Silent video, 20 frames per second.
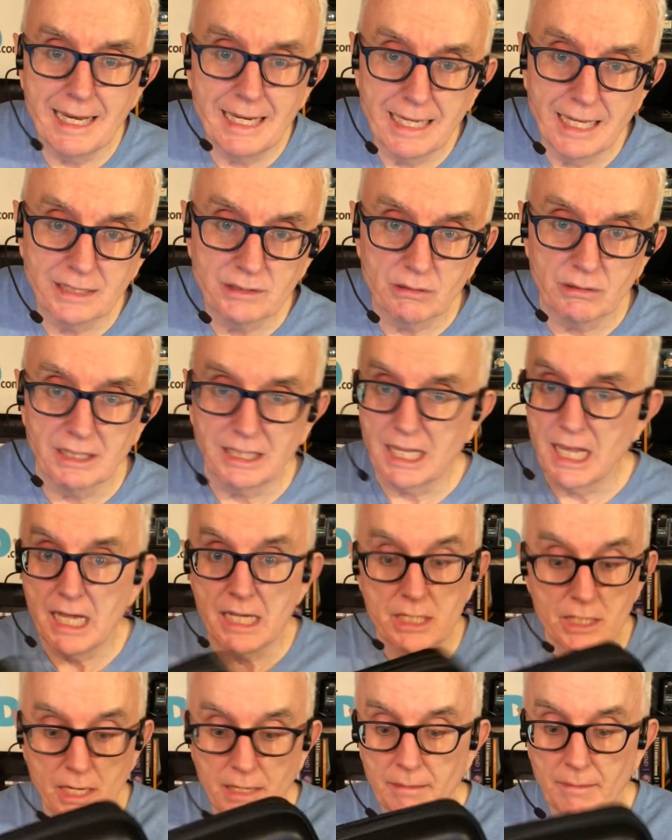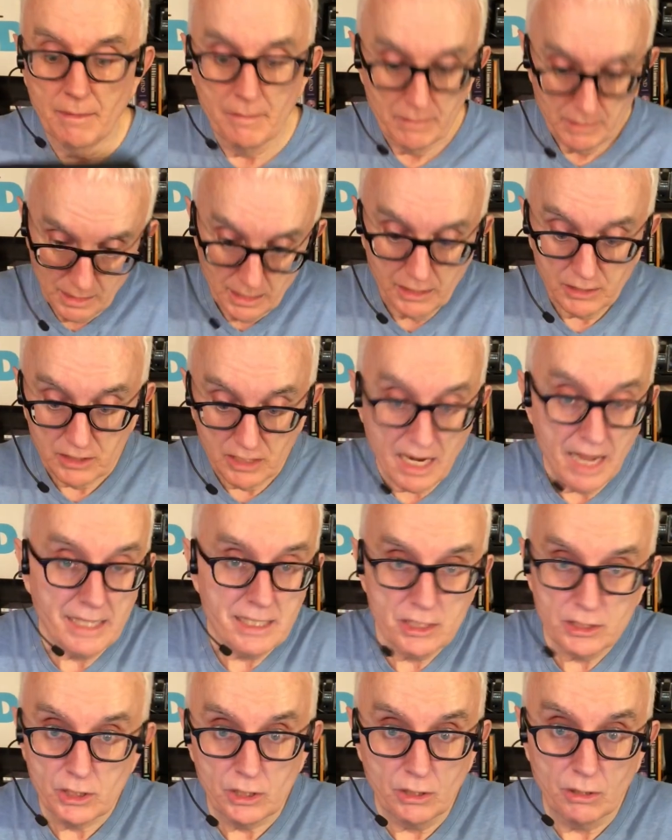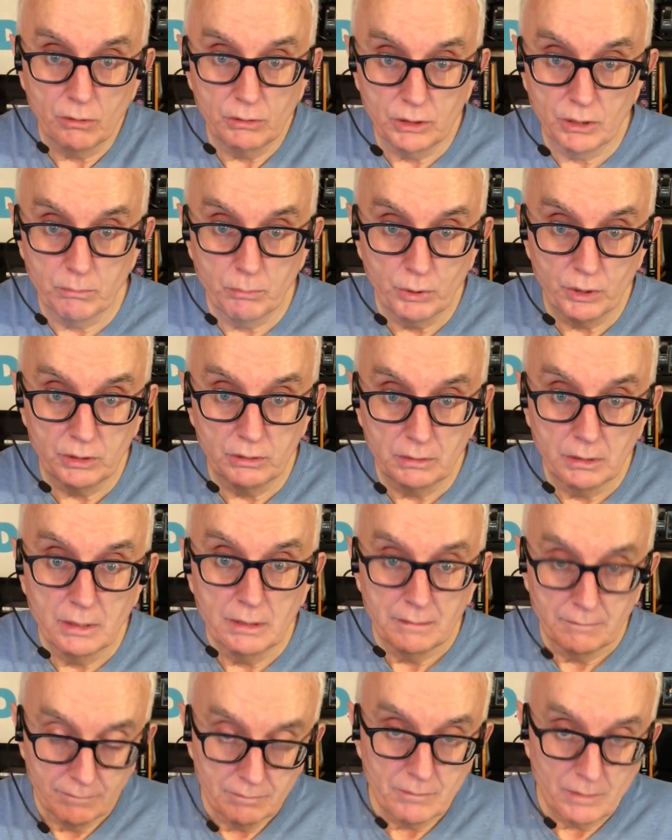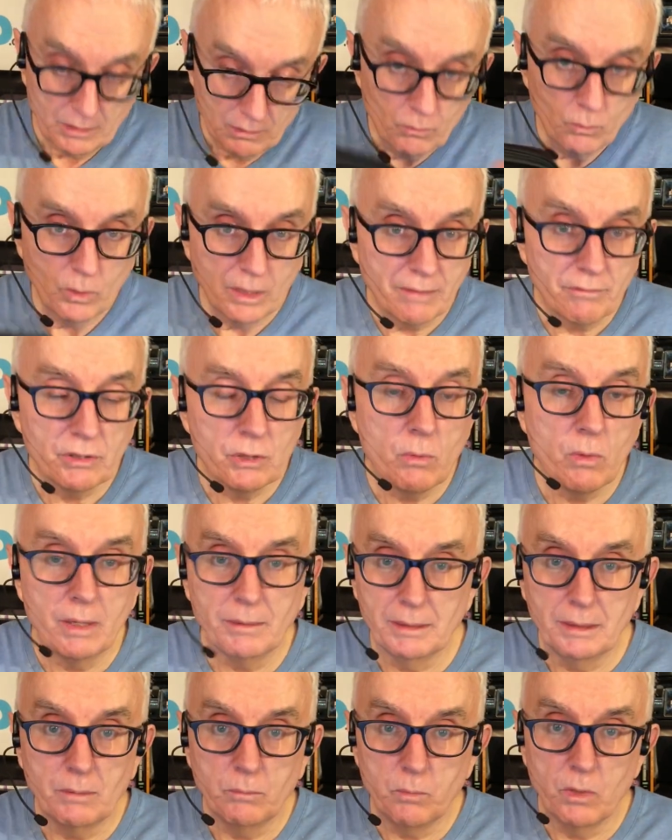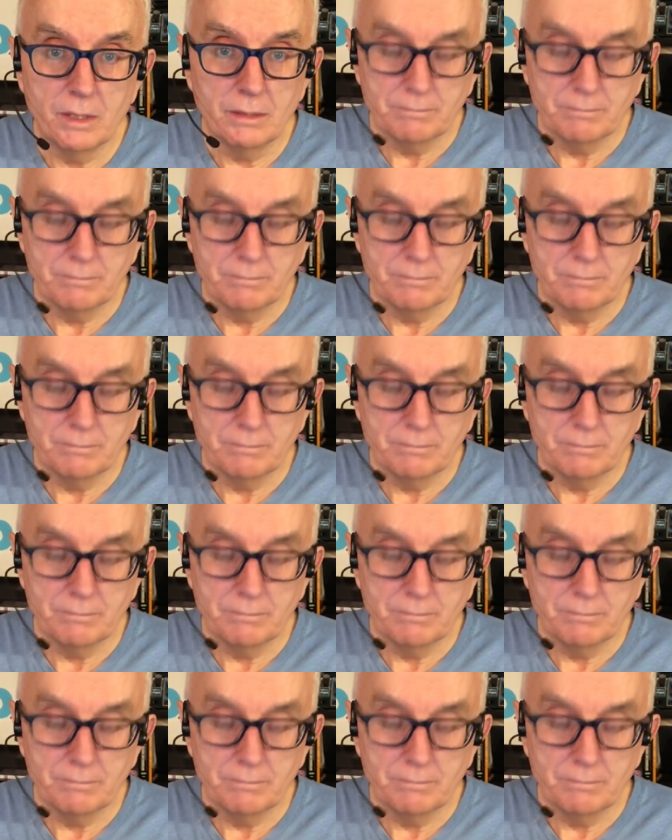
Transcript: And as for the case, it's nice. You know, you could, whatever you want.